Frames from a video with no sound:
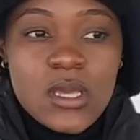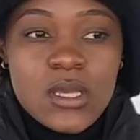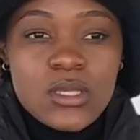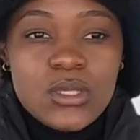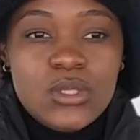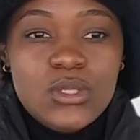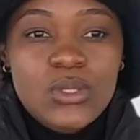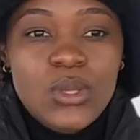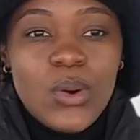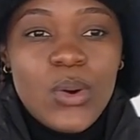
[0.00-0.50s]

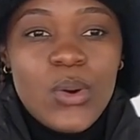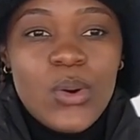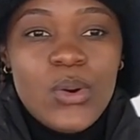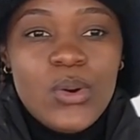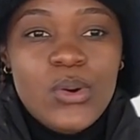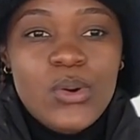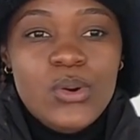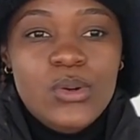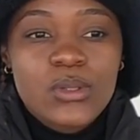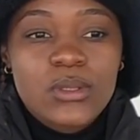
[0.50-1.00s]

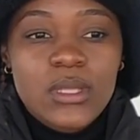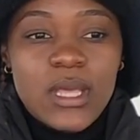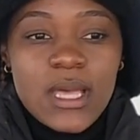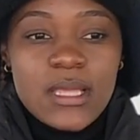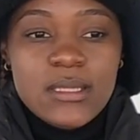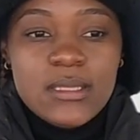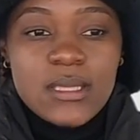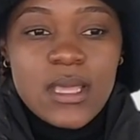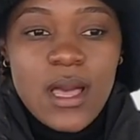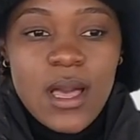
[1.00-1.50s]
So
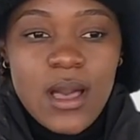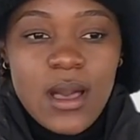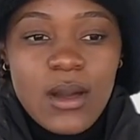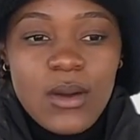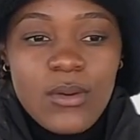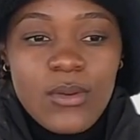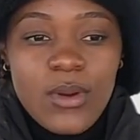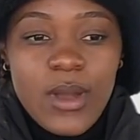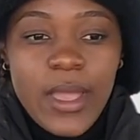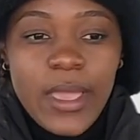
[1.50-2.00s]
that's
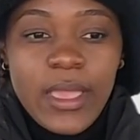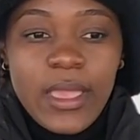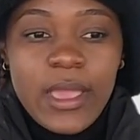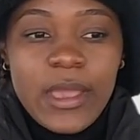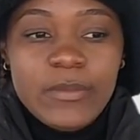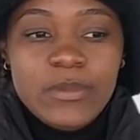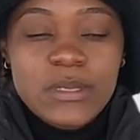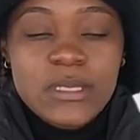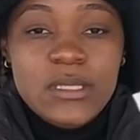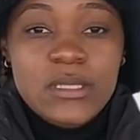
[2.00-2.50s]
how I
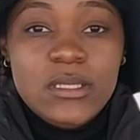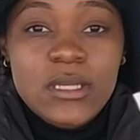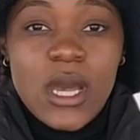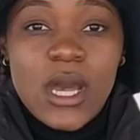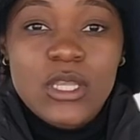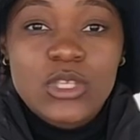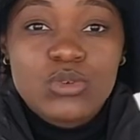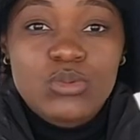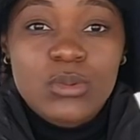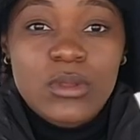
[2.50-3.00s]
kept in
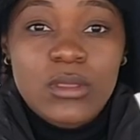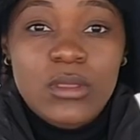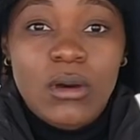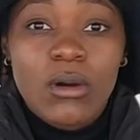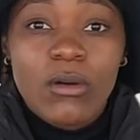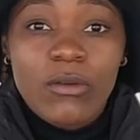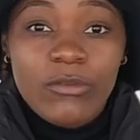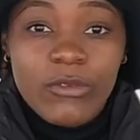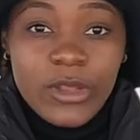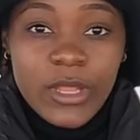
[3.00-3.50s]
touch with the
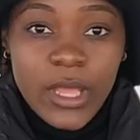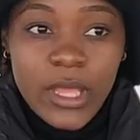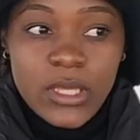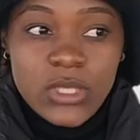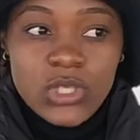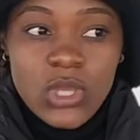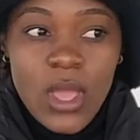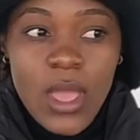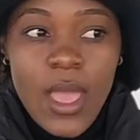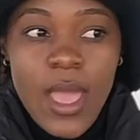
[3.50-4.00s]

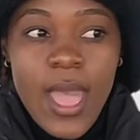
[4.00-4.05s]
orphanage.